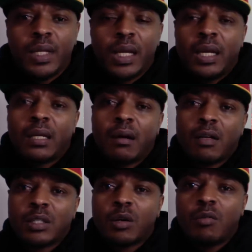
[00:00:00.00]
and
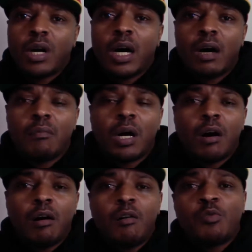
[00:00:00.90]
also
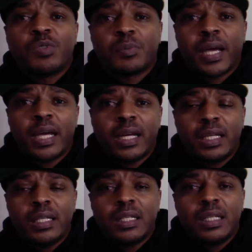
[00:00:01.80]
Mahomes, man,
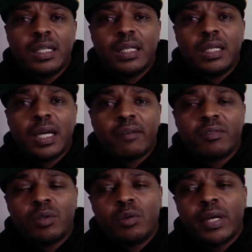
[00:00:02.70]
he having
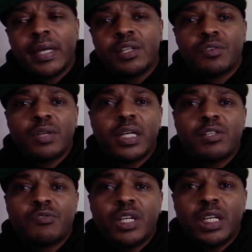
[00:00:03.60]
a little
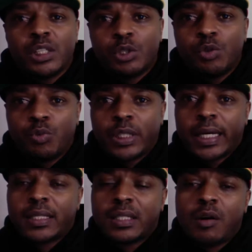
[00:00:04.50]
injury issue with
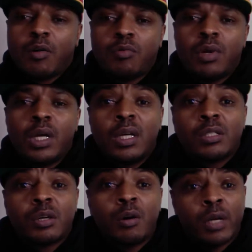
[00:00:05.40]
that toe,
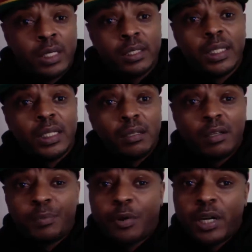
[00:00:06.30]
so he
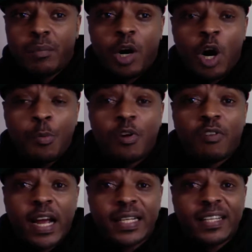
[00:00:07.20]
looked pretty mobile
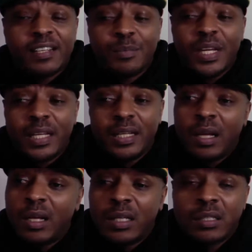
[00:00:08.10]
right there to me.
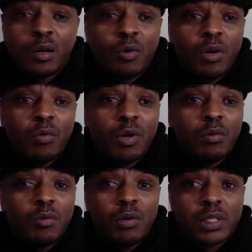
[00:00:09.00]
So
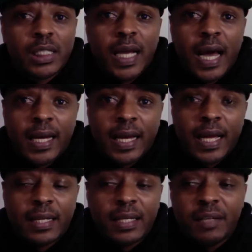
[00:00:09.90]
we'll see how
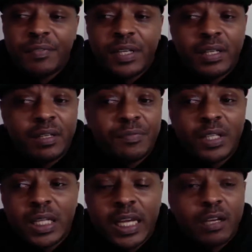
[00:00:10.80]
that, if it
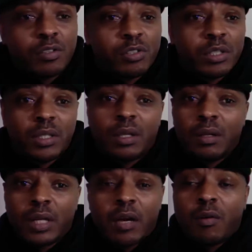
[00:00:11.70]
lingers
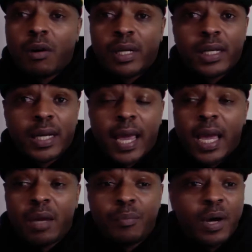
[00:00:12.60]
later on in the
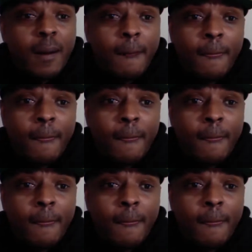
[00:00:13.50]
game, but.